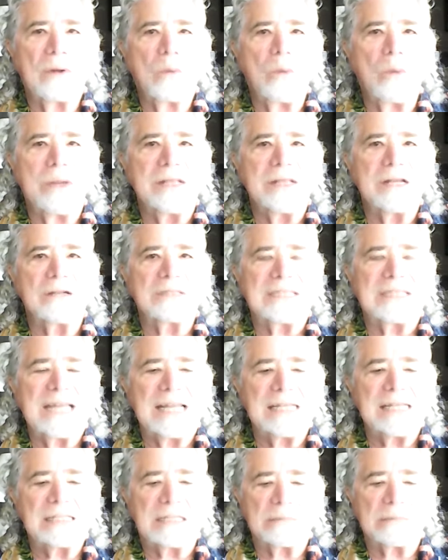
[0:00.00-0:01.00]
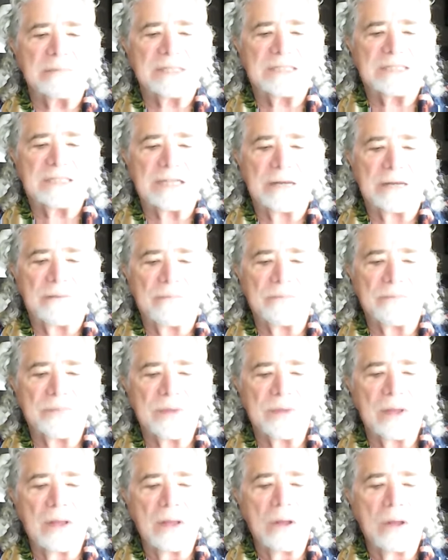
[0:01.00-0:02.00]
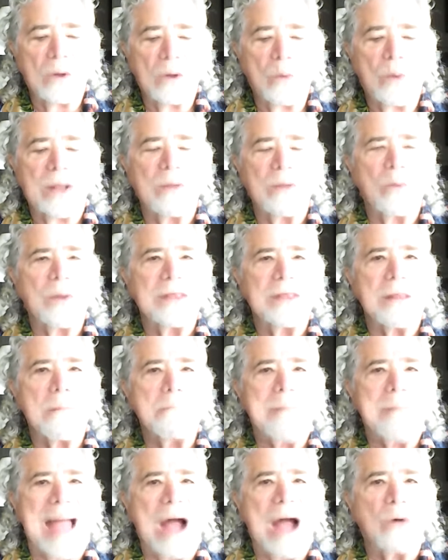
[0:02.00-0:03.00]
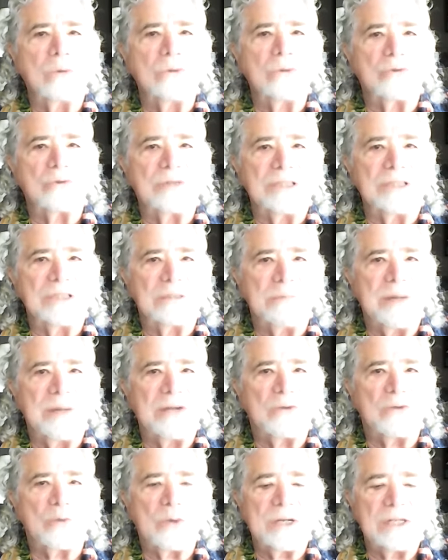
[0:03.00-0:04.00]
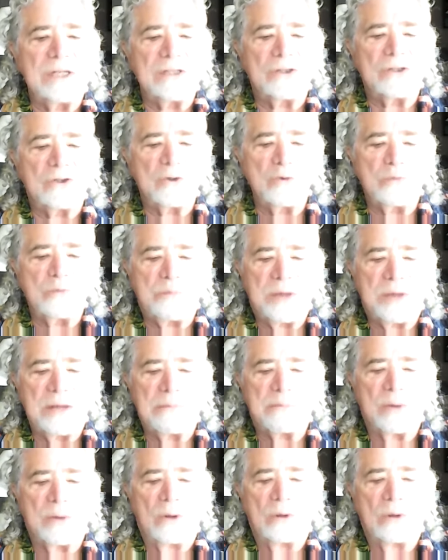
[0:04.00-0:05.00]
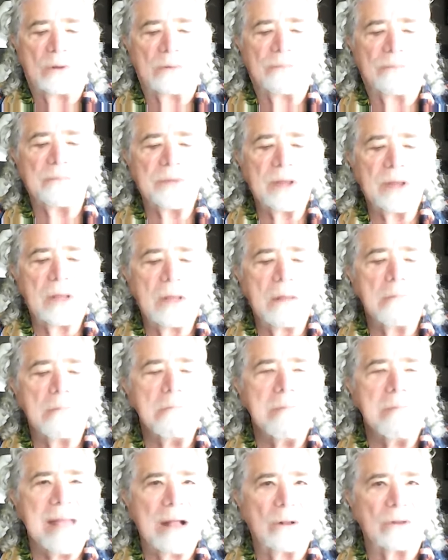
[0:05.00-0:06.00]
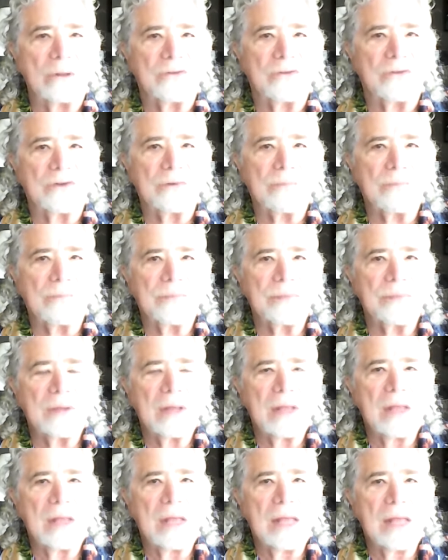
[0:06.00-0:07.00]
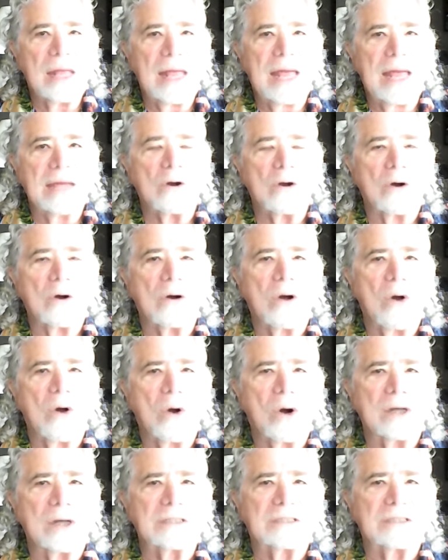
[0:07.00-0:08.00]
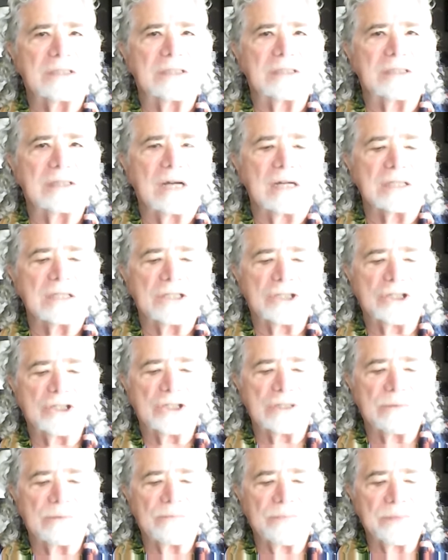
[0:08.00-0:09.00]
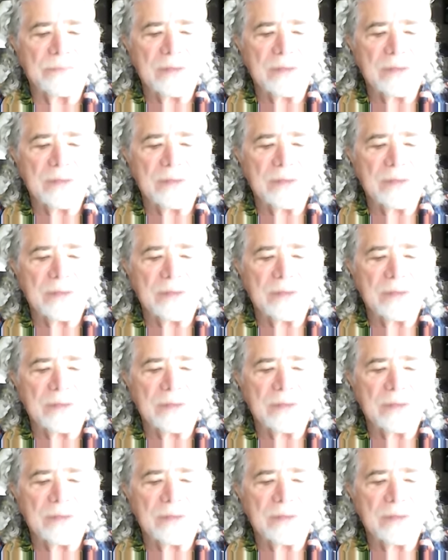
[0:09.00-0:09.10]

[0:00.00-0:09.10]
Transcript: when there's intimacy, when, when the boundaries between two people melt and our hearts touch.